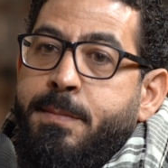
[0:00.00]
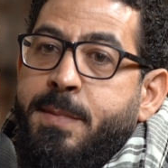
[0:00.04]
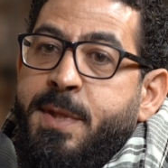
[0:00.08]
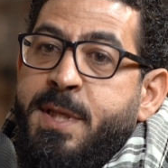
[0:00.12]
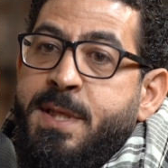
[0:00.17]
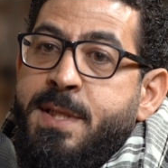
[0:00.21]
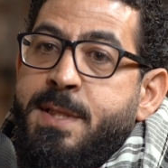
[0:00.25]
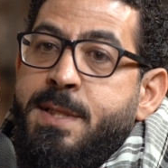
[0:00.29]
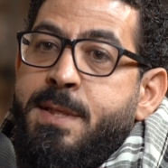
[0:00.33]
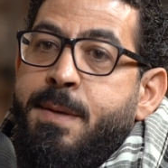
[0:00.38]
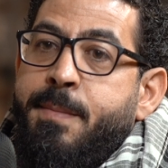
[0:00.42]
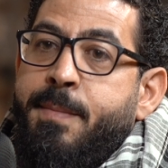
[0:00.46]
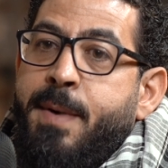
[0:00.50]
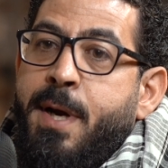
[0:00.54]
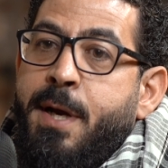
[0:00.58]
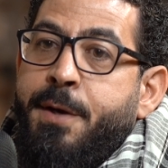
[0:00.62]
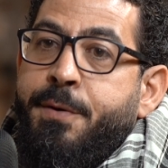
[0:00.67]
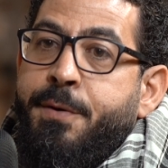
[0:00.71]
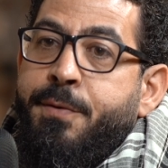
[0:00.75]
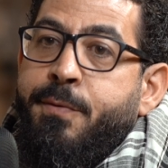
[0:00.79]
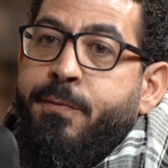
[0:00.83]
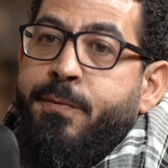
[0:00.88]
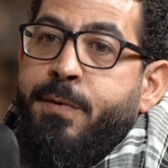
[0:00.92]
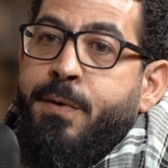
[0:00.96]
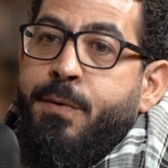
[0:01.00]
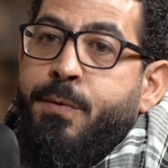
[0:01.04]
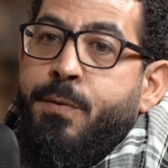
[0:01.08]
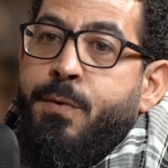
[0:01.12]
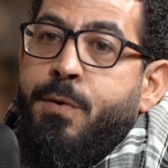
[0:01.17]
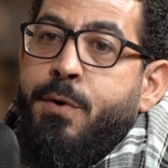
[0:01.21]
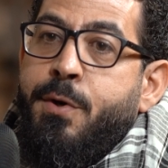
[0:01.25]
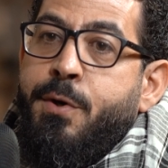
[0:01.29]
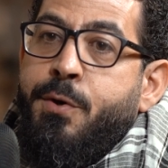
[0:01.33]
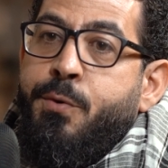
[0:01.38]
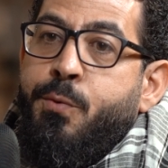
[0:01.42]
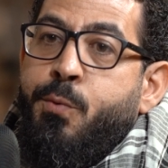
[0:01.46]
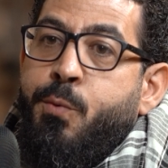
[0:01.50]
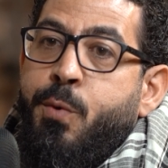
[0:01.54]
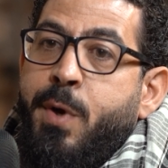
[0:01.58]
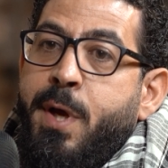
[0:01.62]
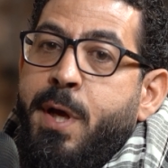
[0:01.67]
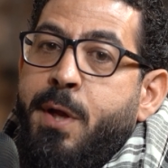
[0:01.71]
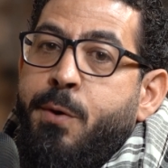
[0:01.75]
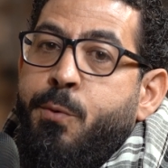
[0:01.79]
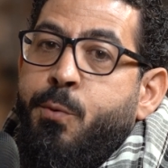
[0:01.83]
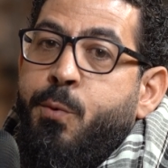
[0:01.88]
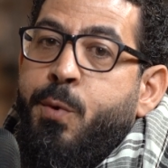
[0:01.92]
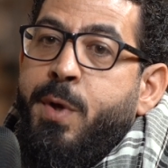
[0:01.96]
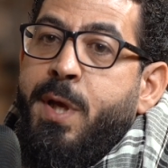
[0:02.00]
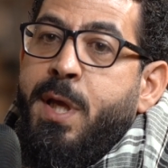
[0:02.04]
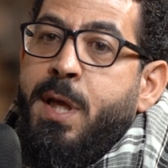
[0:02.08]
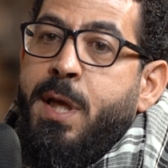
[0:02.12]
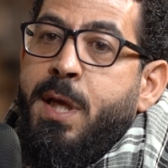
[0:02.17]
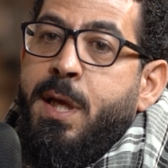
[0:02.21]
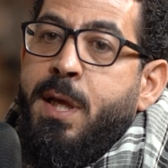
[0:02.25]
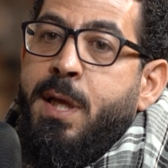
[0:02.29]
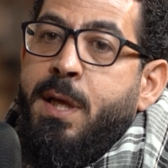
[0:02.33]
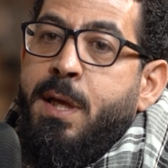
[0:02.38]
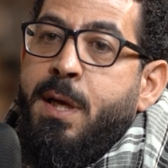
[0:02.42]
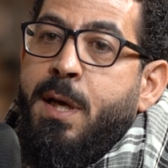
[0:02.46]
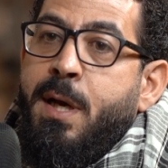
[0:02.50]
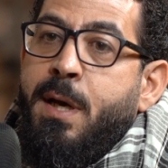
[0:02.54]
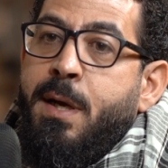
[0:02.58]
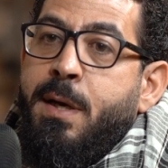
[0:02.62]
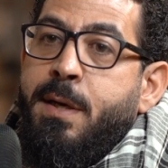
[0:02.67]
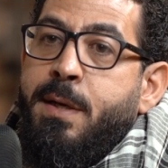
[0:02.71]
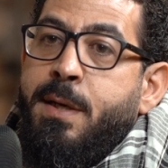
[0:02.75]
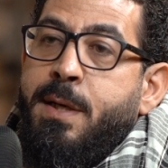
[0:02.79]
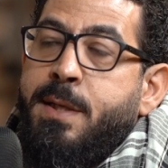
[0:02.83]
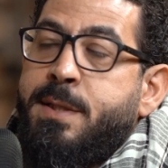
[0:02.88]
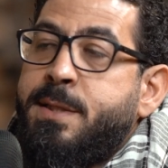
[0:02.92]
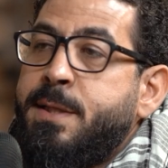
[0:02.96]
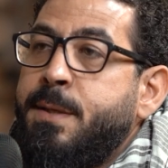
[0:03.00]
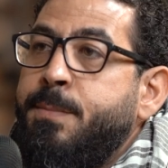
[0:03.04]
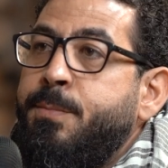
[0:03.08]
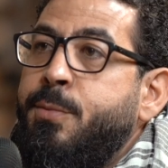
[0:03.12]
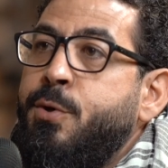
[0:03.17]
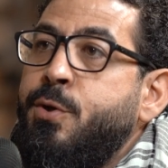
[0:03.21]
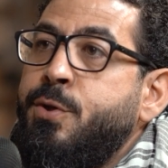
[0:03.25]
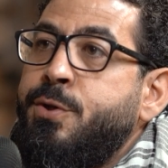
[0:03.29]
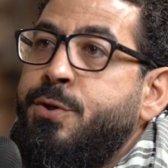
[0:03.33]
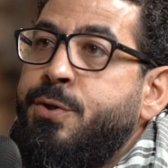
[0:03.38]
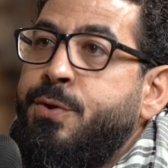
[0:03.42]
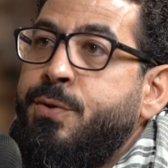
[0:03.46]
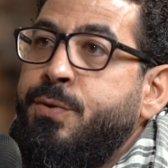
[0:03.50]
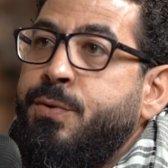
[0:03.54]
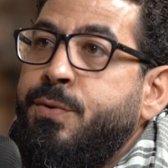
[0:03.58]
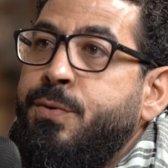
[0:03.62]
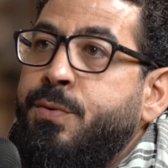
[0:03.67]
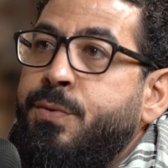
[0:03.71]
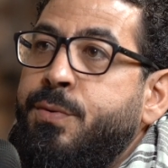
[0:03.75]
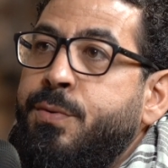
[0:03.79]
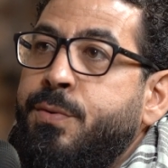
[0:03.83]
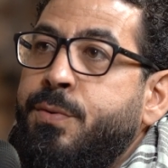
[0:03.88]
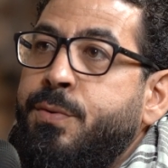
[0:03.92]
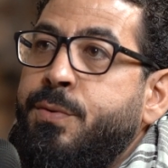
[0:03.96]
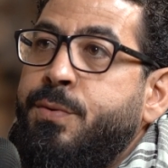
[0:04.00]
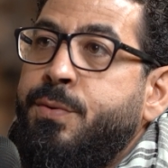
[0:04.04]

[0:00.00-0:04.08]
this is a part of the world where we are not supposed to